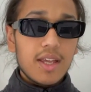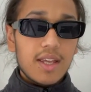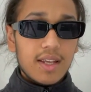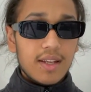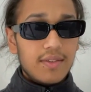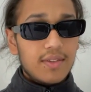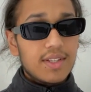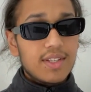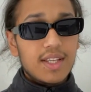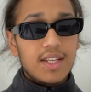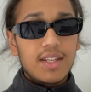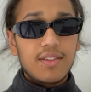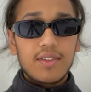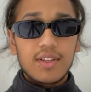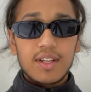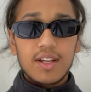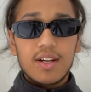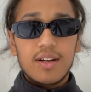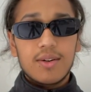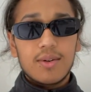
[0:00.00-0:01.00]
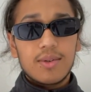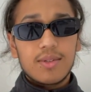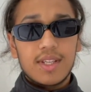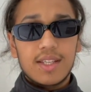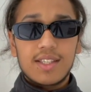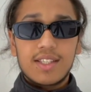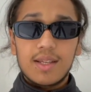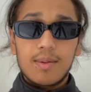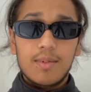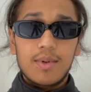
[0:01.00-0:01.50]
If there's anything else like
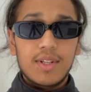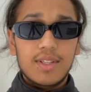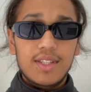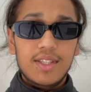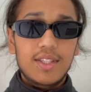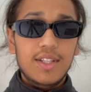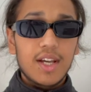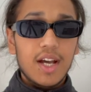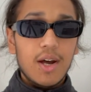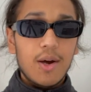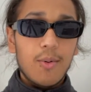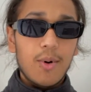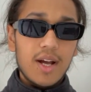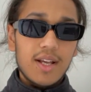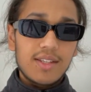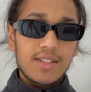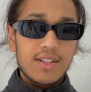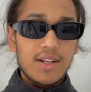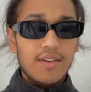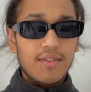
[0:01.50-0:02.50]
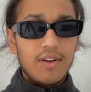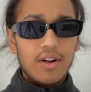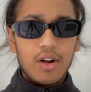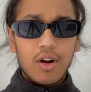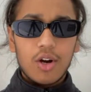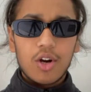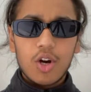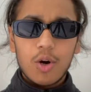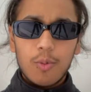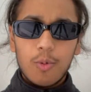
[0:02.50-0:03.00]
similar to DIY stuff, I've
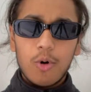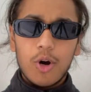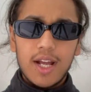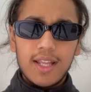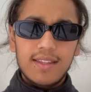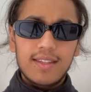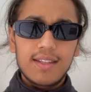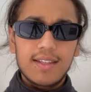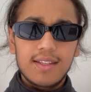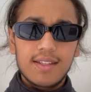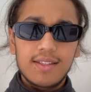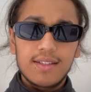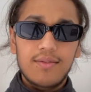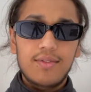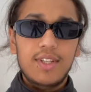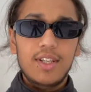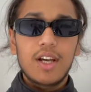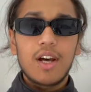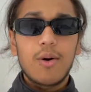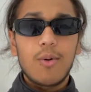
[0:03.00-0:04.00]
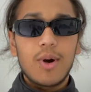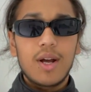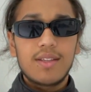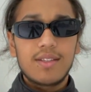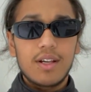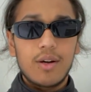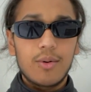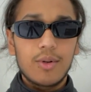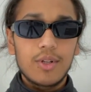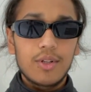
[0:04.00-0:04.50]
got a couple ideas of DIYs
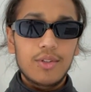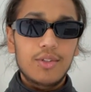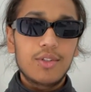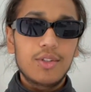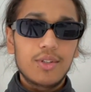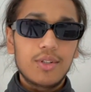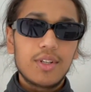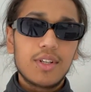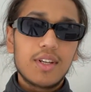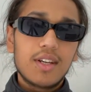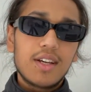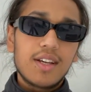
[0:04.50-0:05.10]
I want to do,